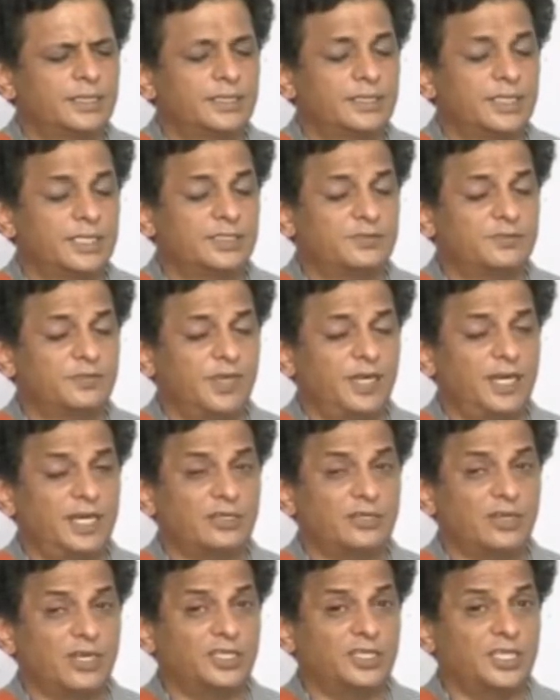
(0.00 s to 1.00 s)
Just
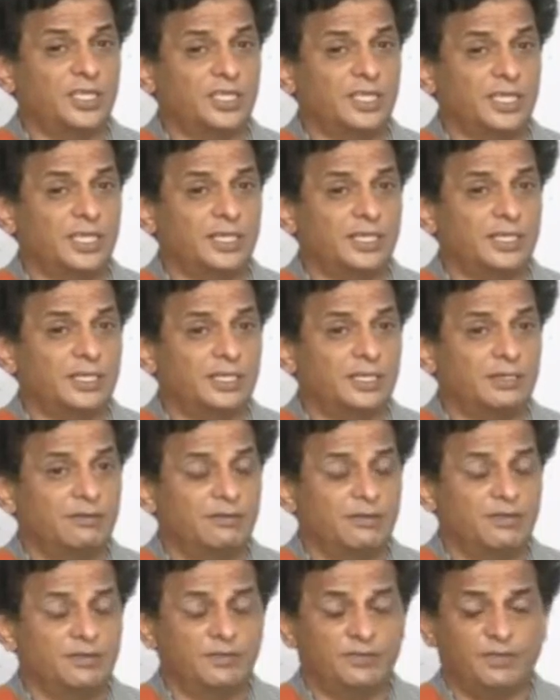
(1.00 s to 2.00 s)
feeling, not thinking.
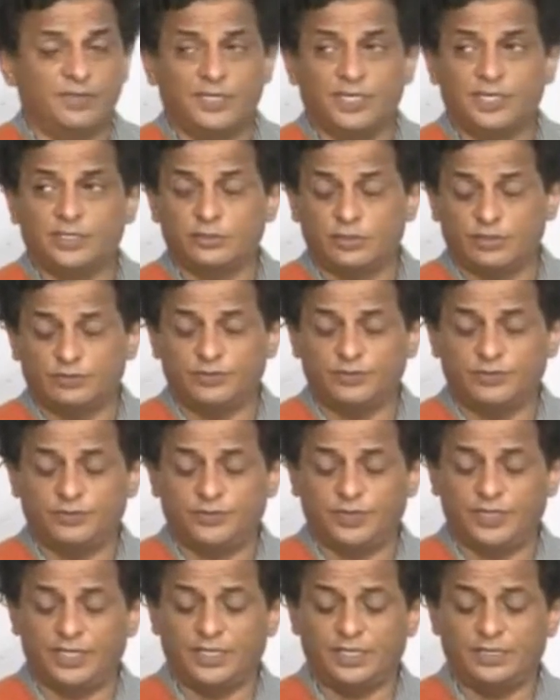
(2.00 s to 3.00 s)
Feeling, you have to
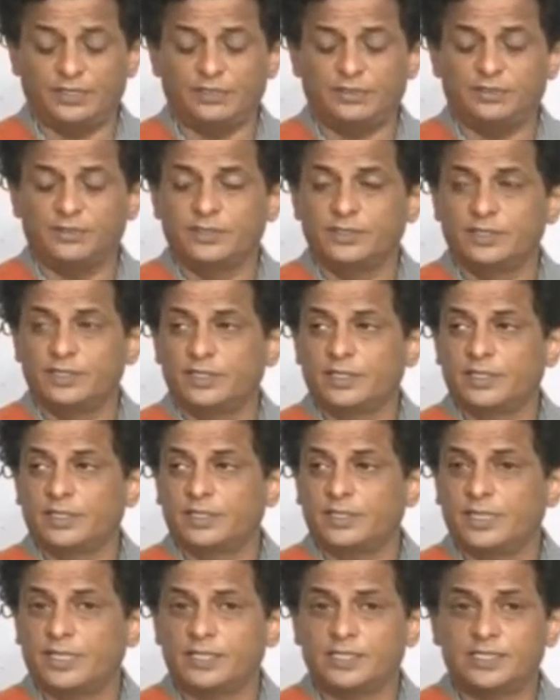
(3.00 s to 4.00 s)
feel.
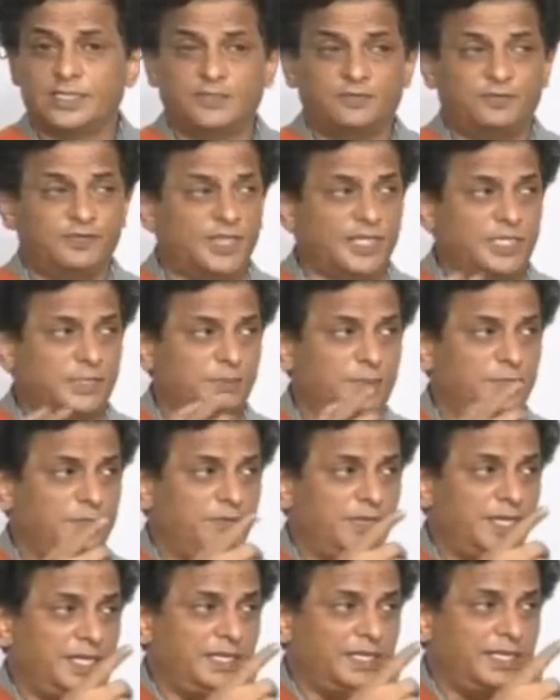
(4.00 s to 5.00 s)
There is difference
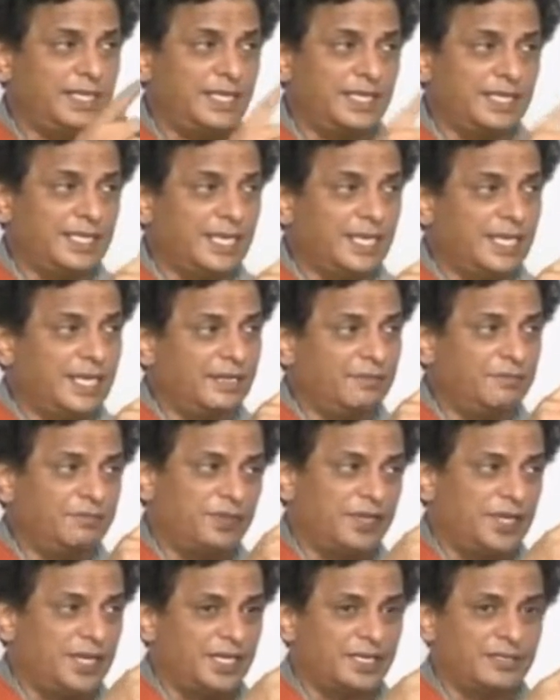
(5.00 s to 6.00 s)
between thinking and
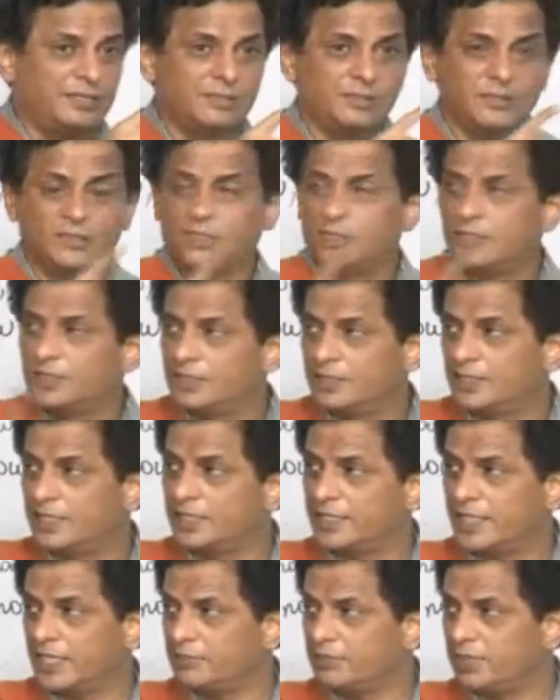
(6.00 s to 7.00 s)
feeling.
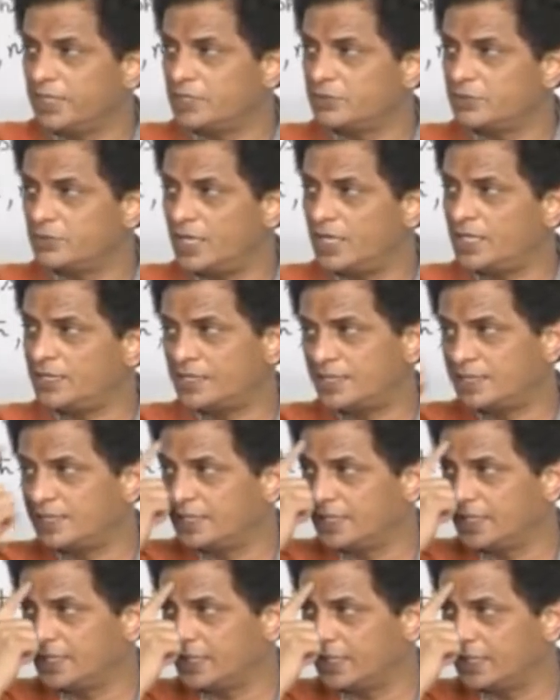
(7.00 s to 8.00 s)
Thinking means what?
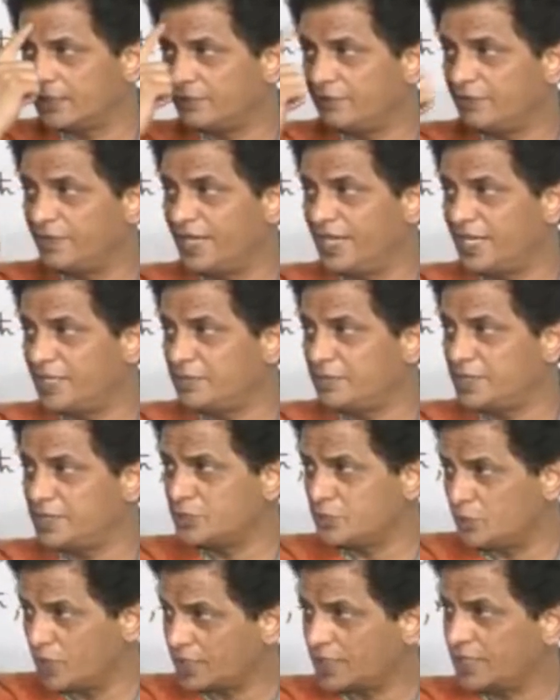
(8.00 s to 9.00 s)
Thinking. Feeling
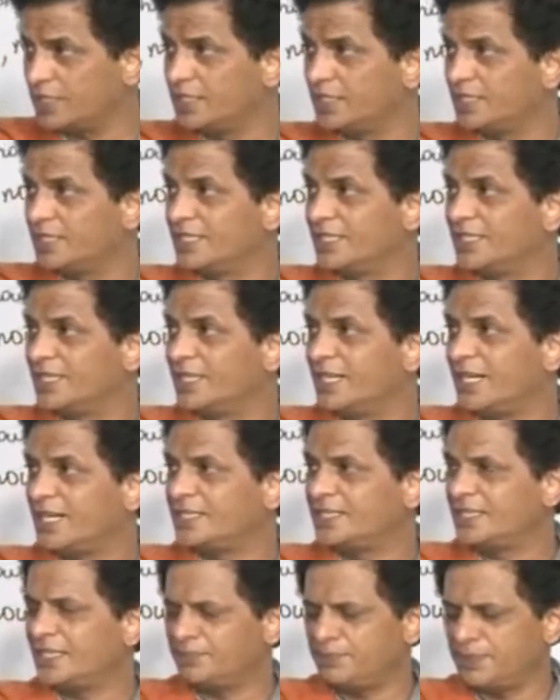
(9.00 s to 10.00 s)
means what?
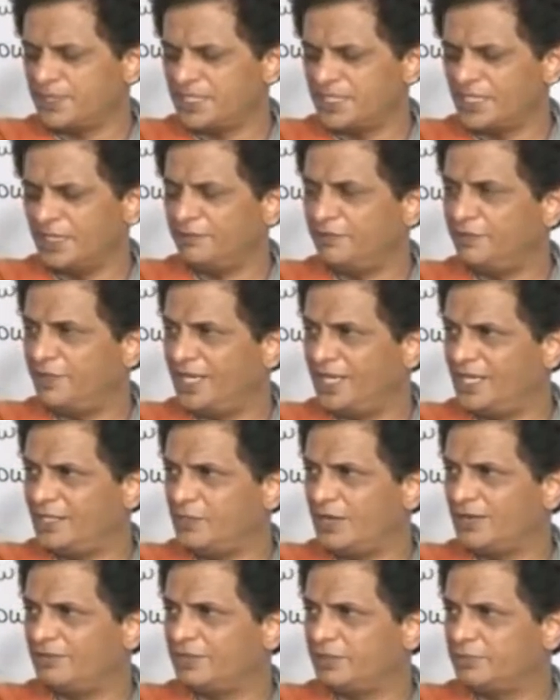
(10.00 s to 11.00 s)
100% that feel
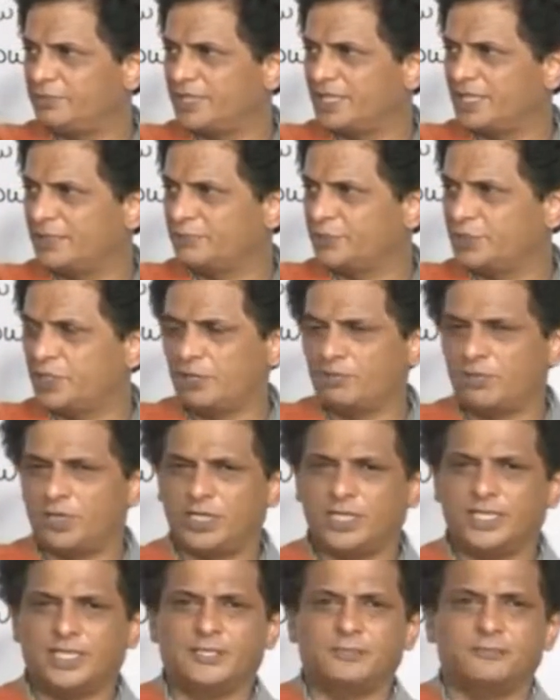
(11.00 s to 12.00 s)
you have to bring up to your
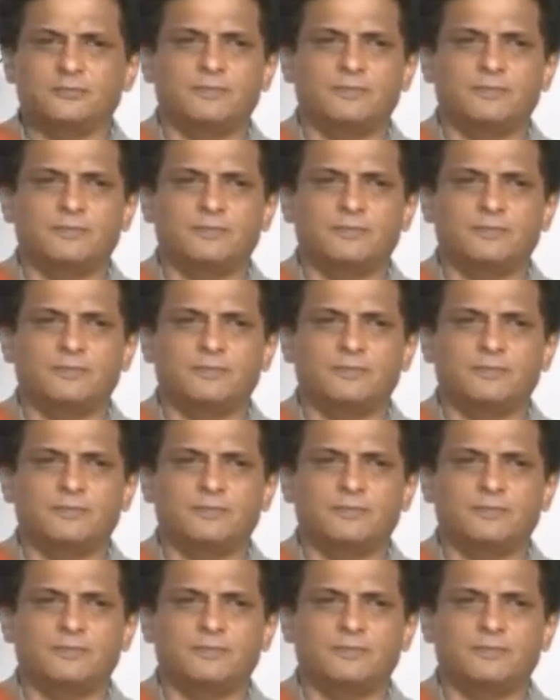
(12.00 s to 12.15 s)
body.